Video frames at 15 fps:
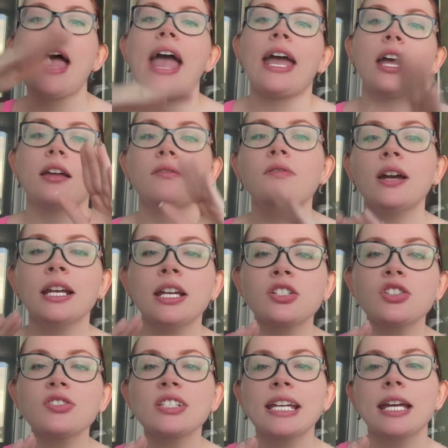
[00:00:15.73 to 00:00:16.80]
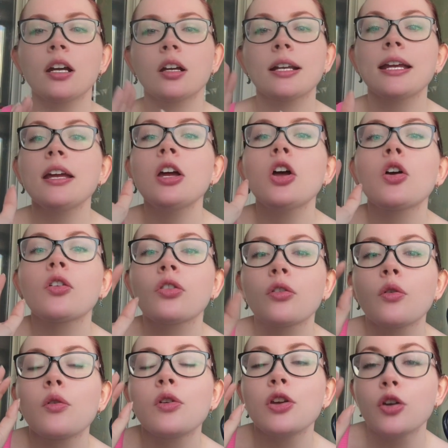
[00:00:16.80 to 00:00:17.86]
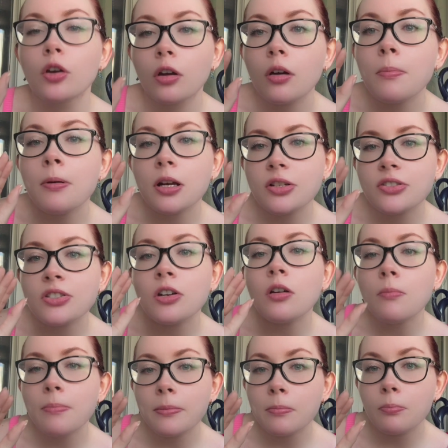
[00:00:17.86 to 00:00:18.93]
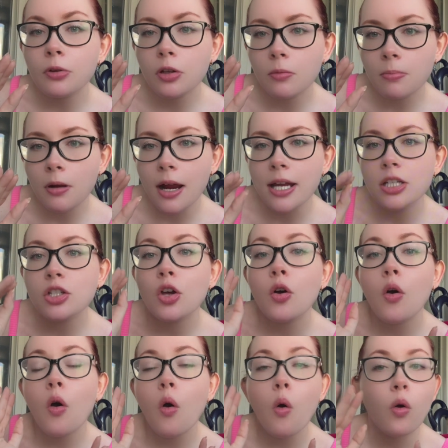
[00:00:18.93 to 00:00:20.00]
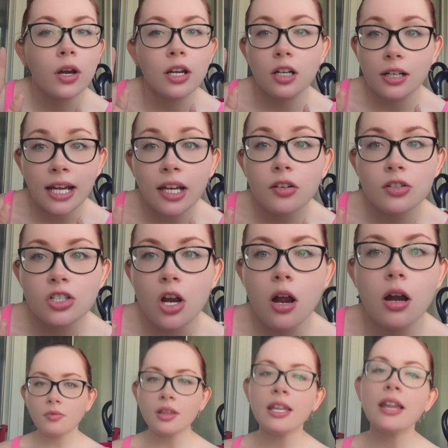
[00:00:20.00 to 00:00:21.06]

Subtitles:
and financial security through your personal blueprint or your natal chart.